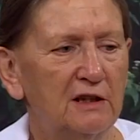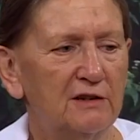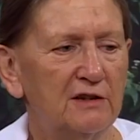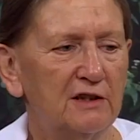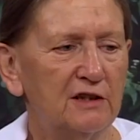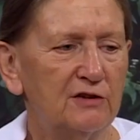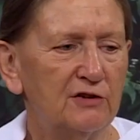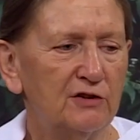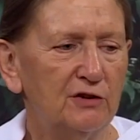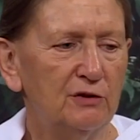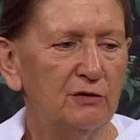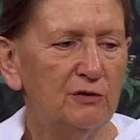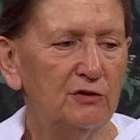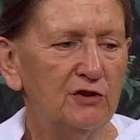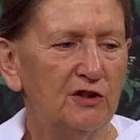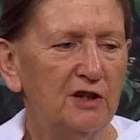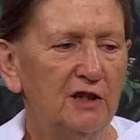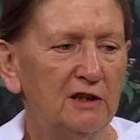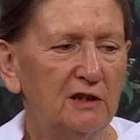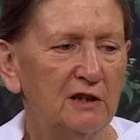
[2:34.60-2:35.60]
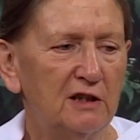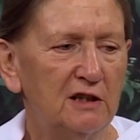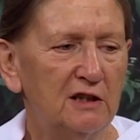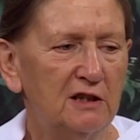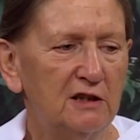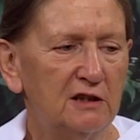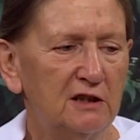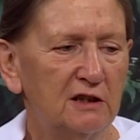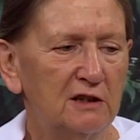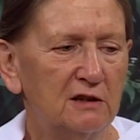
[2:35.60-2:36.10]
that's used in
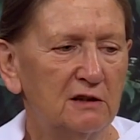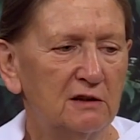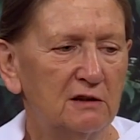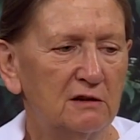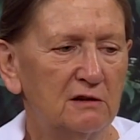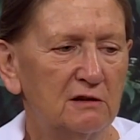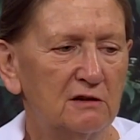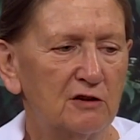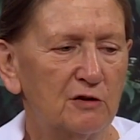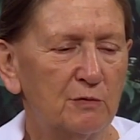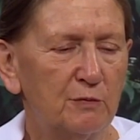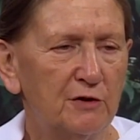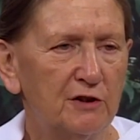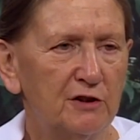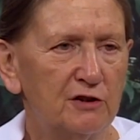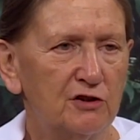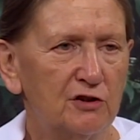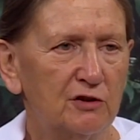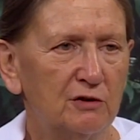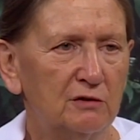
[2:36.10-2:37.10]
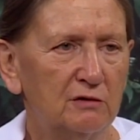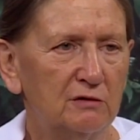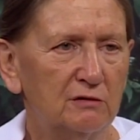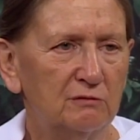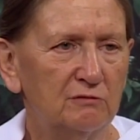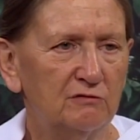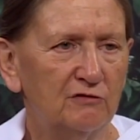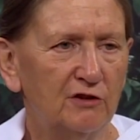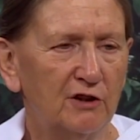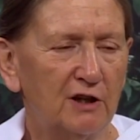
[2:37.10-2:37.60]
Indian spiritual
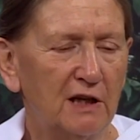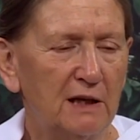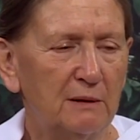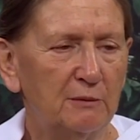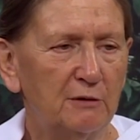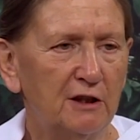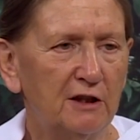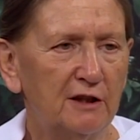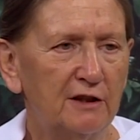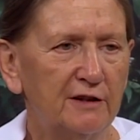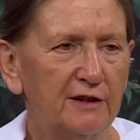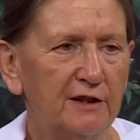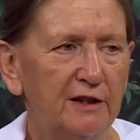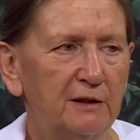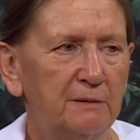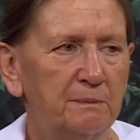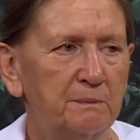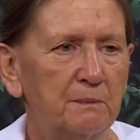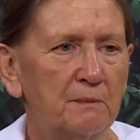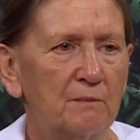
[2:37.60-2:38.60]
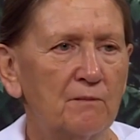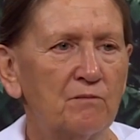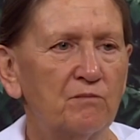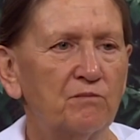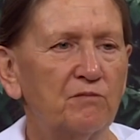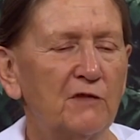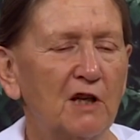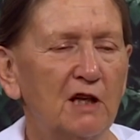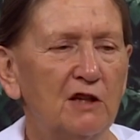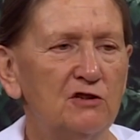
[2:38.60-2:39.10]
vocabulary,
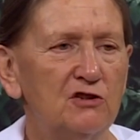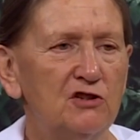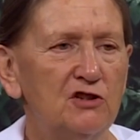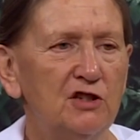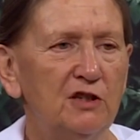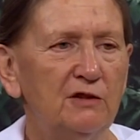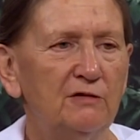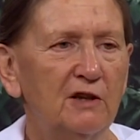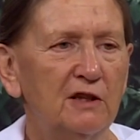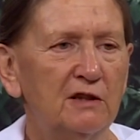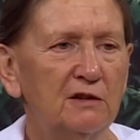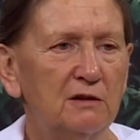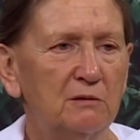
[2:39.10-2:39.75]
Jivan